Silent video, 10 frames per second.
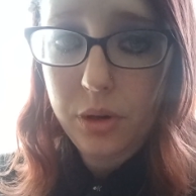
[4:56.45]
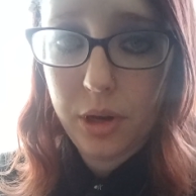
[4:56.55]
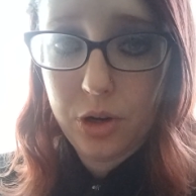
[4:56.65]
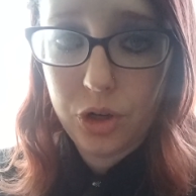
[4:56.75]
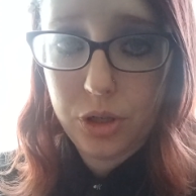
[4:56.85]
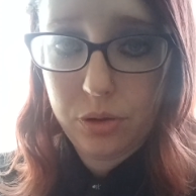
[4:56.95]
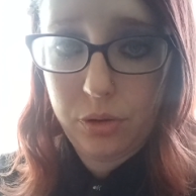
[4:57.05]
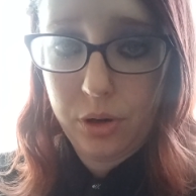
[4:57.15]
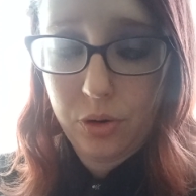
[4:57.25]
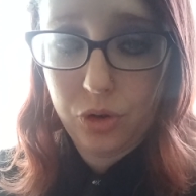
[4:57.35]
and just,
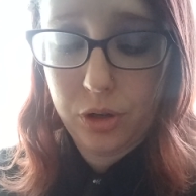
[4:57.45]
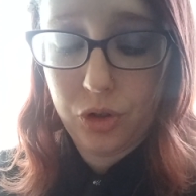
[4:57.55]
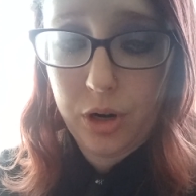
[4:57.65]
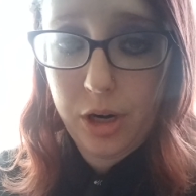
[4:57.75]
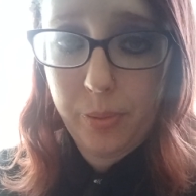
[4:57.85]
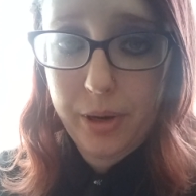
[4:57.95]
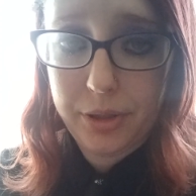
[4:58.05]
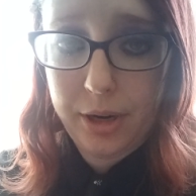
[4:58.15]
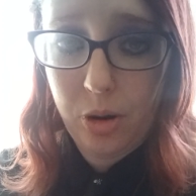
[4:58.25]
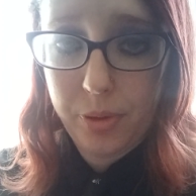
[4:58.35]
you know, just try your best
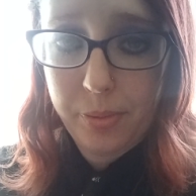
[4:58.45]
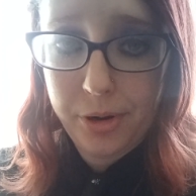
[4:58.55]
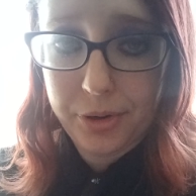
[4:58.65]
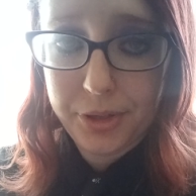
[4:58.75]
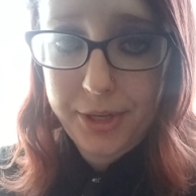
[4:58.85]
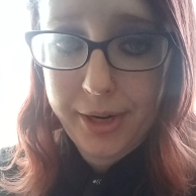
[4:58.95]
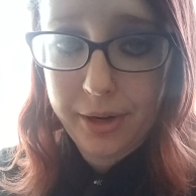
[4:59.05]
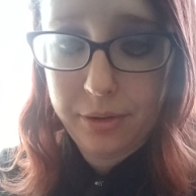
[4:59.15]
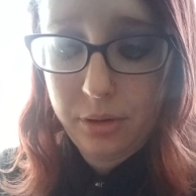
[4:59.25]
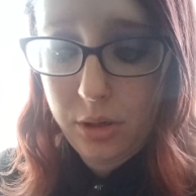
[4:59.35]
to help them
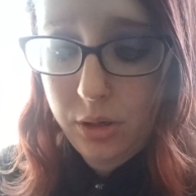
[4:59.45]
understand.